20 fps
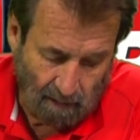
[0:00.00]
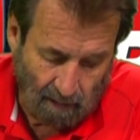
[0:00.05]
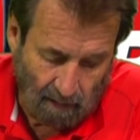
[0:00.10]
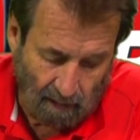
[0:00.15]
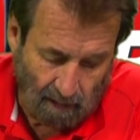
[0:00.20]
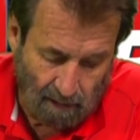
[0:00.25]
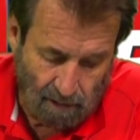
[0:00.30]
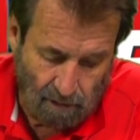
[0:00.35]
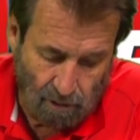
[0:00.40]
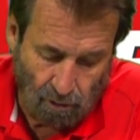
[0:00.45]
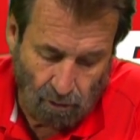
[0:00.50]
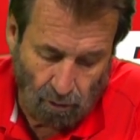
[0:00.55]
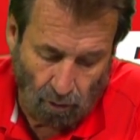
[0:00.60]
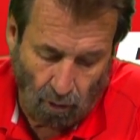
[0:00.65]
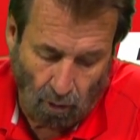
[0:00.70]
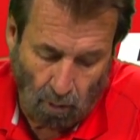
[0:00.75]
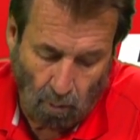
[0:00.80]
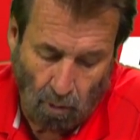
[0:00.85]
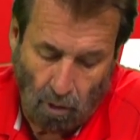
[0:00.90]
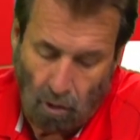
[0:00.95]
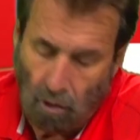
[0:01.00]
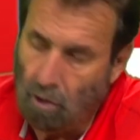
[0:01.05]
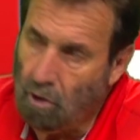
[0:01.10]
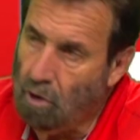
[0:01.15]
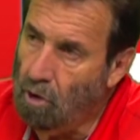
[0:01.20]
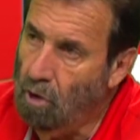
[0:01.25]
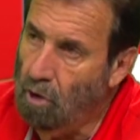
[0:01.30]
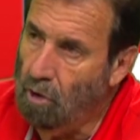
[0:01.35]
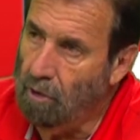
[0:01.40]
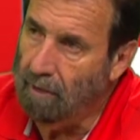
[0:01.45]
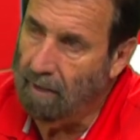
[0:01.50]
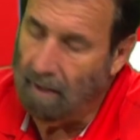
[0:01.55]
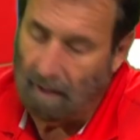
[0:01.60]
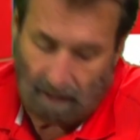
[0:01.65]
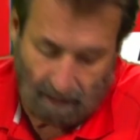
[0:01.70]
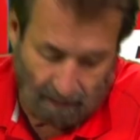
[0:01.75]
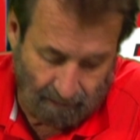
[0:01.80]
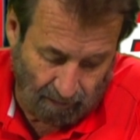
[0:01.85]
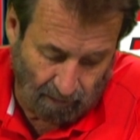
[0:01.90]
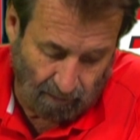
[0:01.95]
And Sarwar Khan.
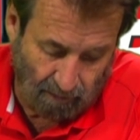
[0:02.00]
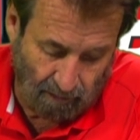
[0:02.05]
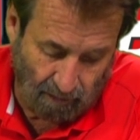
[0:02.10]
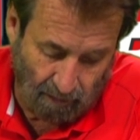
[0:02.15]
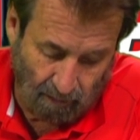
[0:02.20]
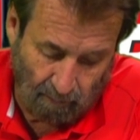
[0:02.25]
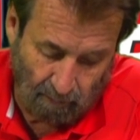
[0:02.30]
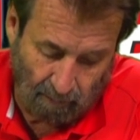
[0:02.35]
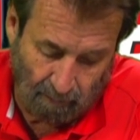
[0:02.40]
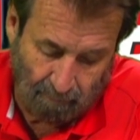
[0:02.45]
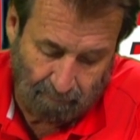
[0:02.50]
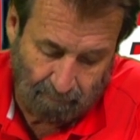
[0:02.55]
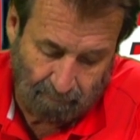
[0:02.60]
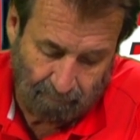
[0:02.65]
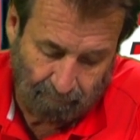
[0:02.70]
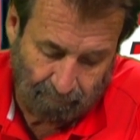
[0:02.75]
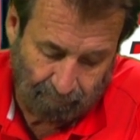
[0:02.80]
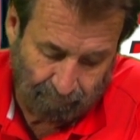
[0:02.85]
I don't know him.